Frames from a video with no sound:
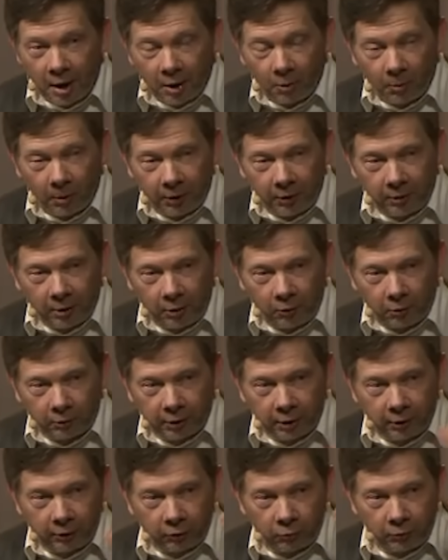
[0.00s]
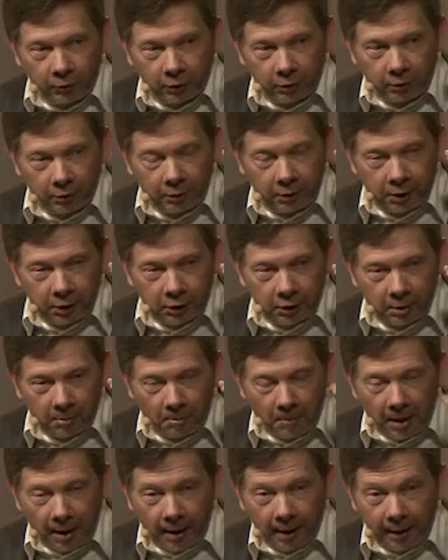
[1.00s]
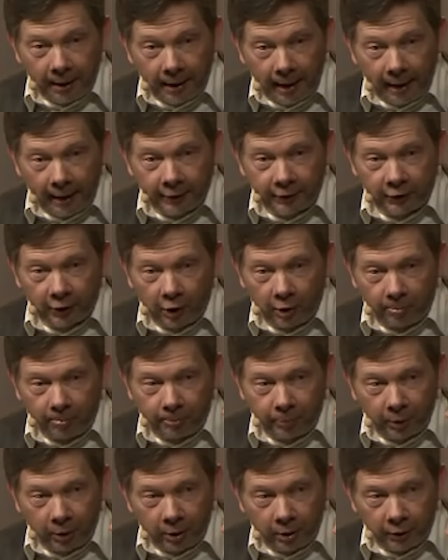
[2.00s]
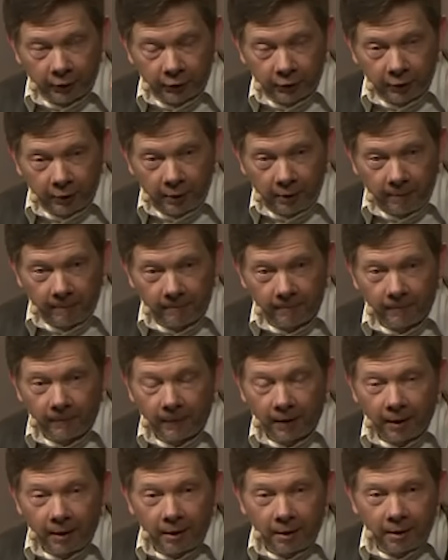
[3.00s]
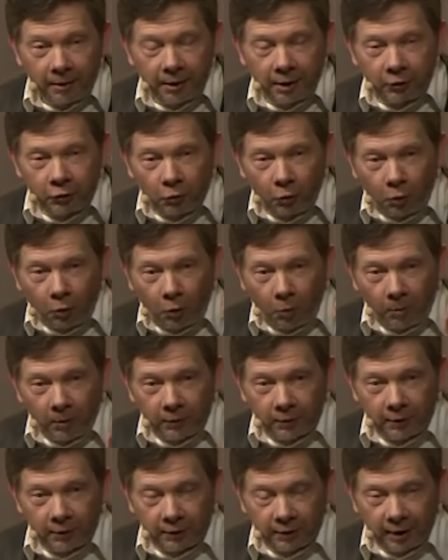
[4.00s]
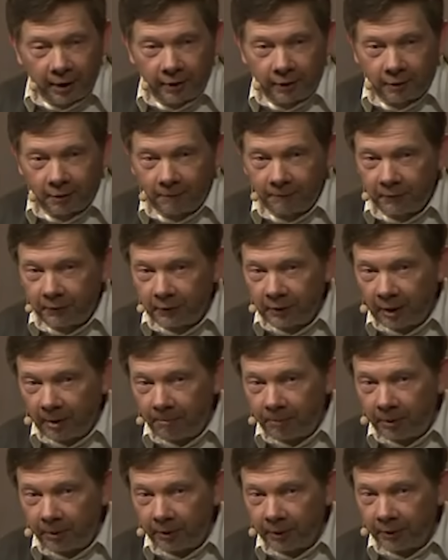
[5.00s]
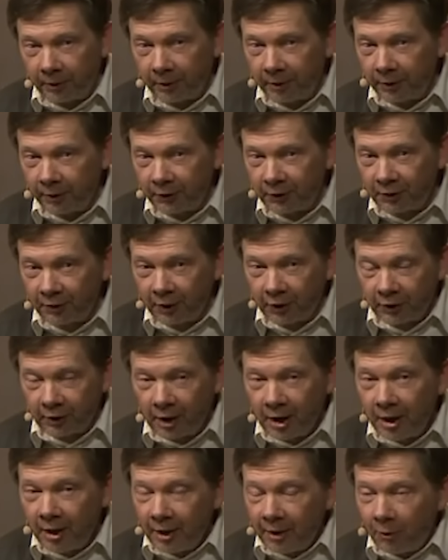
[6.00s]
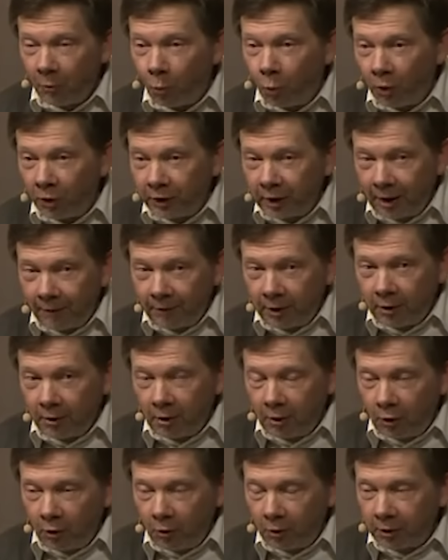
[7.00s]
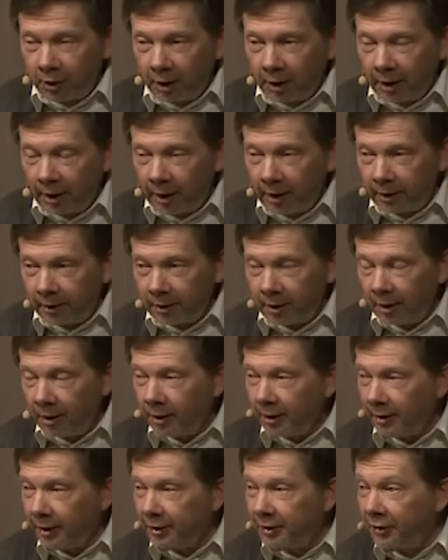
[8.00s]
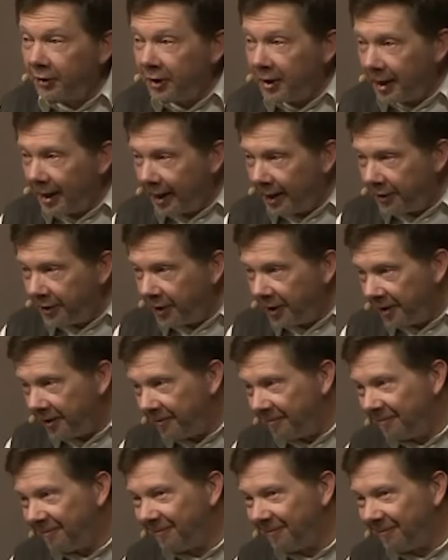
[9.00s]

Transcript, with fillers: When you're looking through the conditioned mind as a person, there's always a sense of separateness. There's, whatever you're looking at is the other.